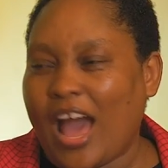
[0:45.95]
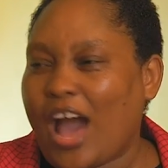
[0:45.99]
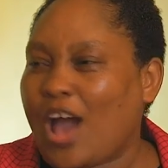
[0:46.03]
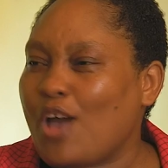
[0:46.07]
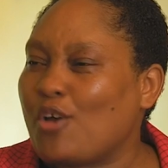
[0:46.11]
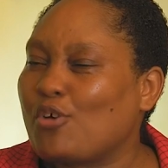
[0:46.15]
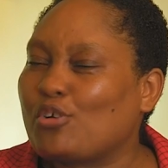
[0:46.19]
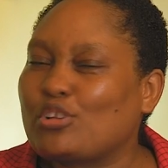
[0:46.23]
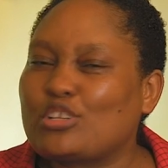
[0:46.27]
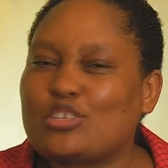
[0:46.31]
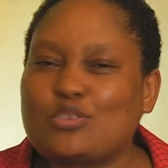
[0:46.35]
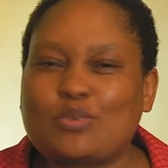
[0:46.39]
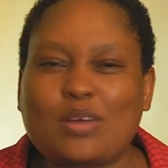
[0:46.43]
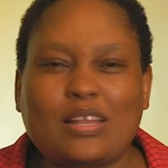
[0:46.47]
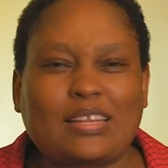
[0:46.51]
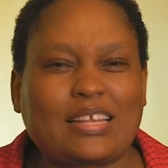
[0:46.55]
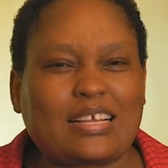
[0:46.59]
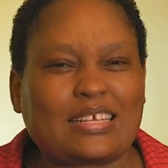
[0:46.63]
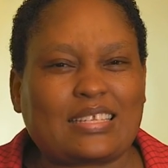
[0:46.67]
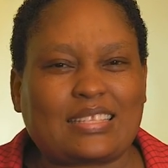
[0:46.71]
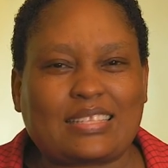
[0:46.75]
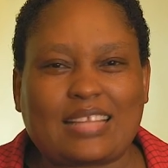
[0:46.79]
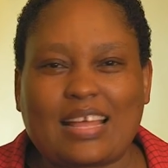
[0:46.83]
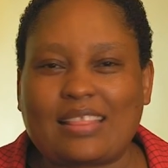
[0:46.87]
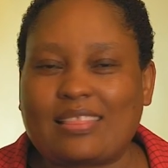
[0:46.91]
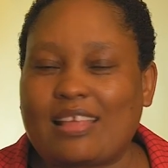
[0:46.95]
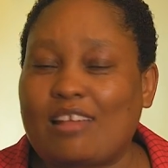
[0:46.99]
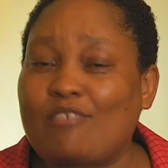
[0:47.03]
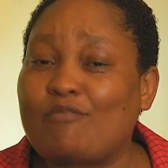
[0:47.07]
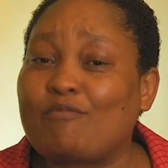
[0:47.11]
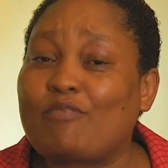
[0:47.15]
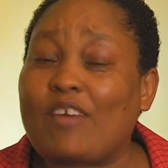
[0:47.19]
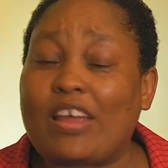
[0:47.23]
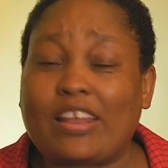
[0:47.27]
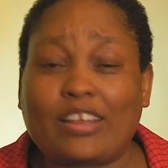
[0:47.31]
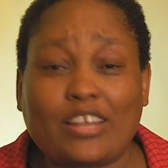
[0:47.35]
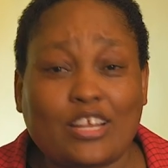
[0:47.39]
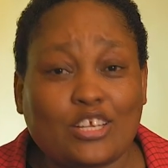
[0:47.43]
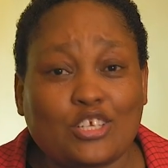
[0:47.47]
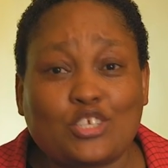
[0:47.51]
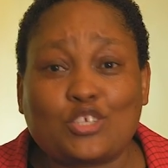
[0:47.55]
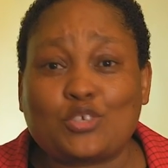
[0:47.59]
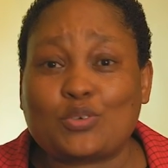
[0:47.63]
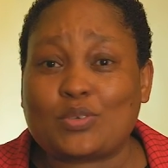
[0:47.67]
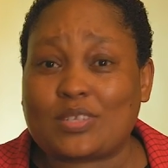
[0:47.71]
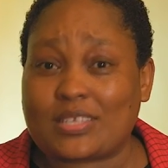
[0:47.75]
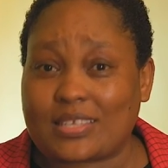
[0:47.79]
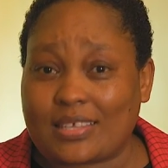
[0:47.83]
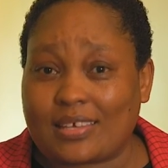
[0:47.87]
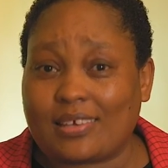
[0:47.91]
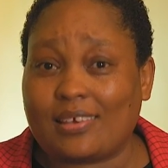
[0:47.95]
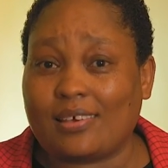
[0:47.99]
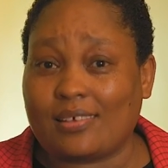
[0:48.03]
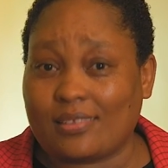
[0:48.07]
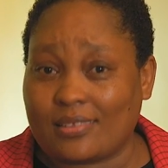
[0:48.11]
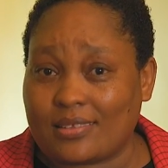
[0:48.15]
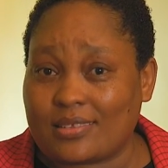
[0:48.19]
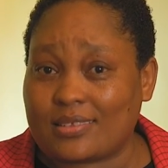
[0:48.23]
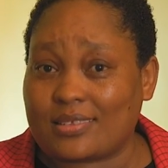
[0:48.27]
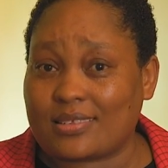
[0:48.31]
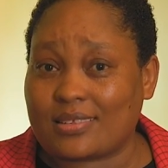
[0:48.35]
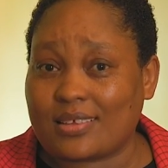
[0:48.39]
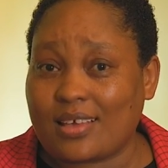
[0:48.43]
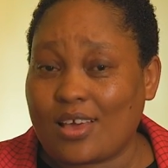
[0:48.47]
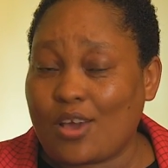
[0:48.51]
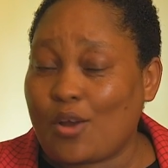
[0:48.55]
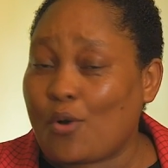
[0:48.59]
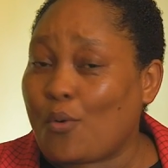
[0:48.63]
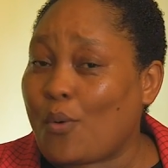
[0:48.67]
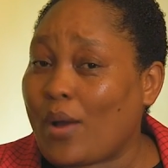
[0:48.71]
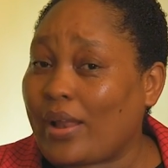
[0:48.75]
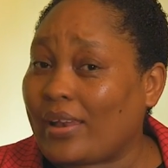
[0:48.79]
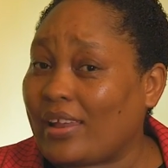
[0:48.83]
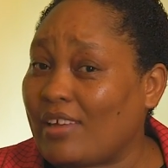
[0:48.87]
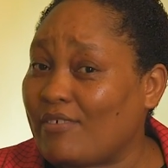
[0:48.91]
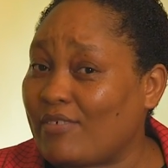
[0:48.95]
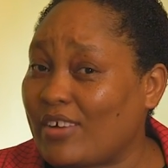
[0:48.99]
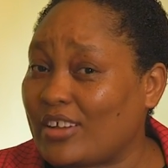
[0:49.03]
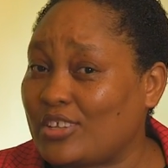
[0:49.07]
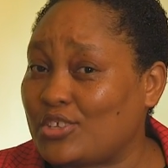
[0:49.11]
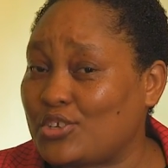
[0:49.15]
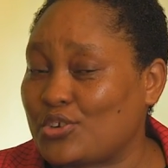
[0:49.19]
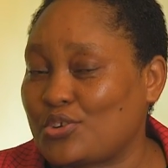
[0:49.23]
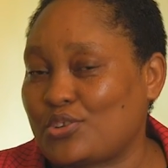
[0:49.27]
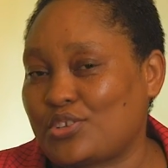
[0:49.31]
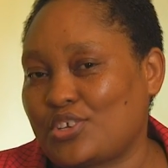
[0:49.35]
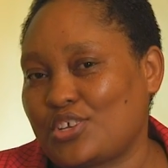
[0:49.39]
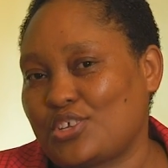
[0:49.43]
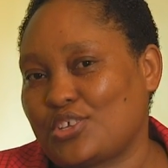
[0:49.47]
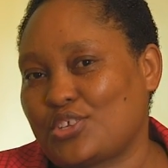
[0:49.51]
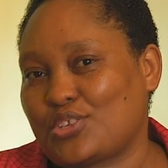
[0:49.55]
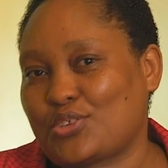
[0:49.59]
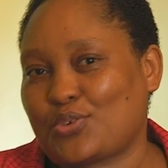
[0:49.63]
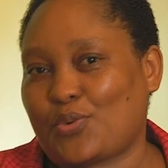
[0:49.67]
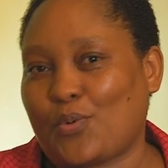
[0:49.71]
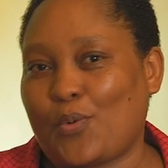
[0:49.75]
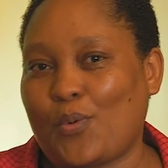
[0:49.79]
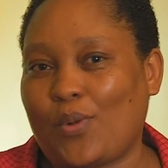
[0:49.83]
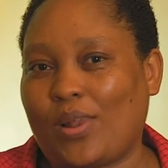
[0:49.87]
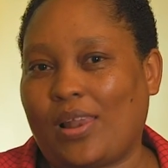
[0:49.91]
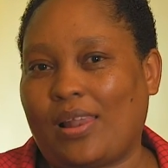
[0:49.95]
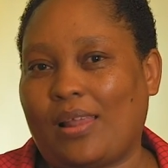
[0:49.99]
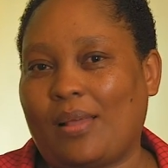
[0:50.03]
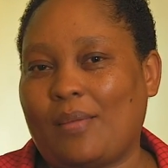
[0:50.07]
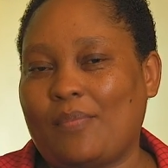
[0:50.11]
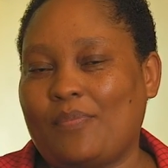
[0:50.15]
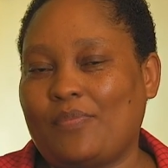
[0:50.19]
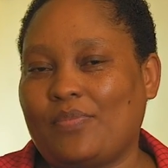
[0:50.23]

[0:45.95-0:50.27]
I also understand that financial skills were never taught in school,